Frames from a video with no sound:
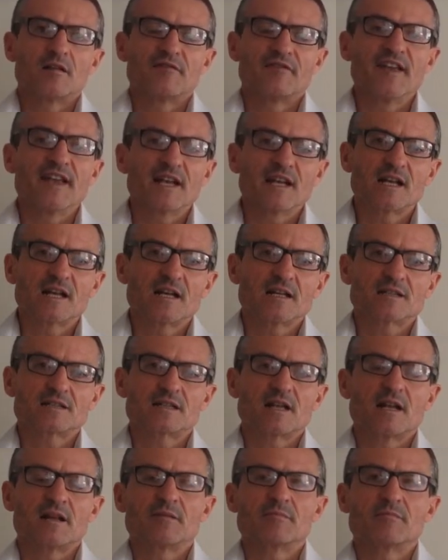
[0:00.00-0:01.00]

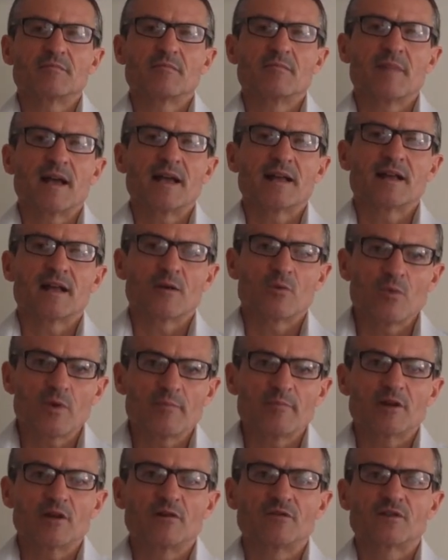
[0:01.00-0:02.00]
thinkers and men and
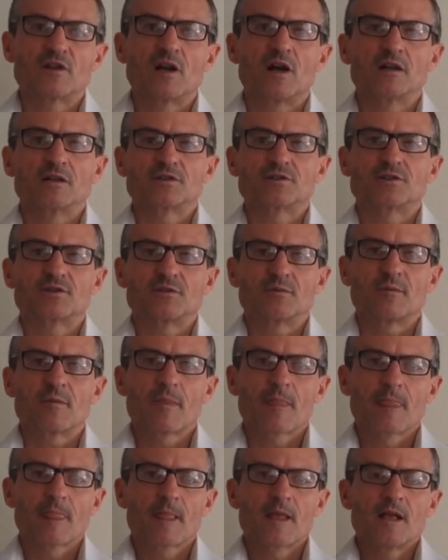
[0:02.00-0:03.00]
women of culture.
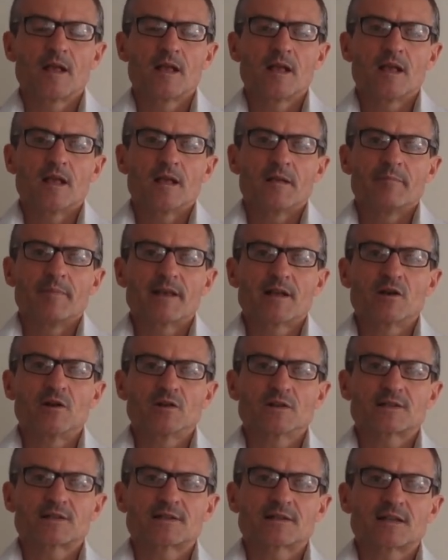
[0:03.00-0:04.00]

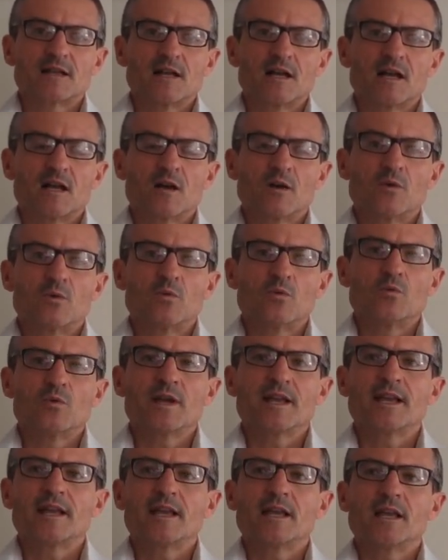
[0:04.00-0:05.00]
Because
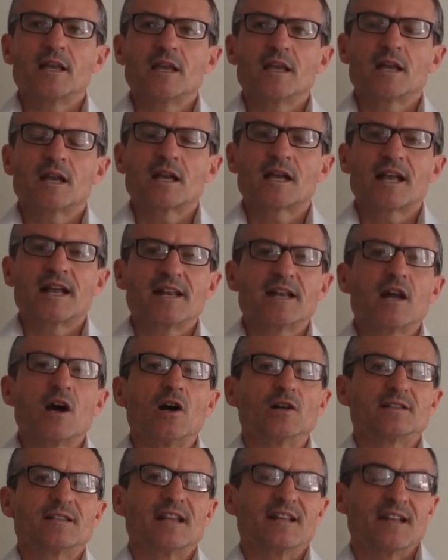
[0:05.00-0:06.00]
we
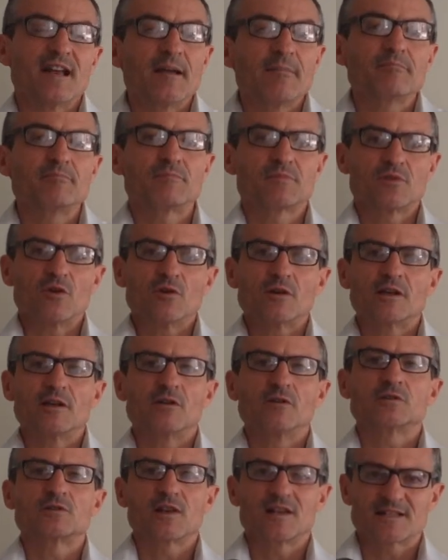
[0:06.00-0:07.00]
cannot, and I'm
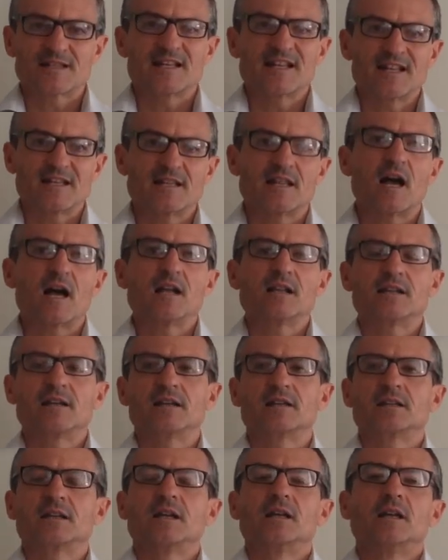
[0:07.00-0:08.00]
talking also as an
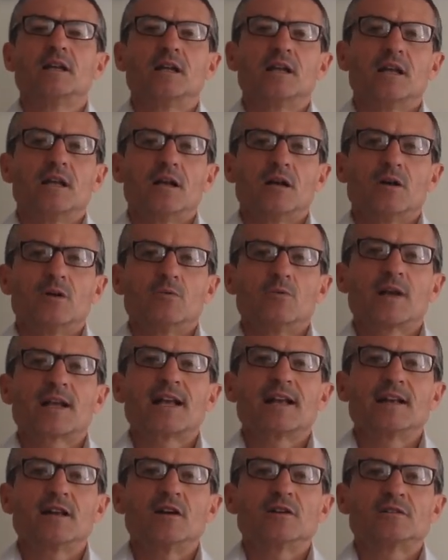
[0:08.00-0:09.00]
Italian, we
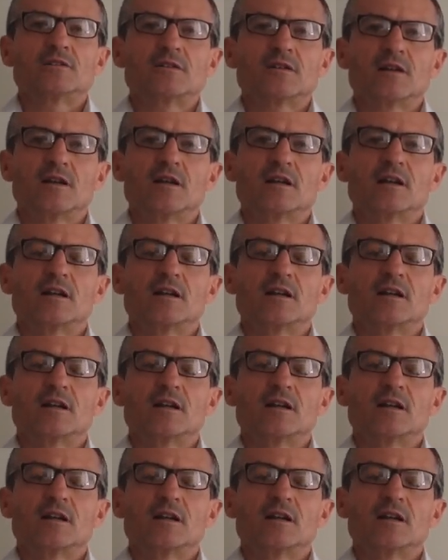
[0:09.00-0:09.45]
cannot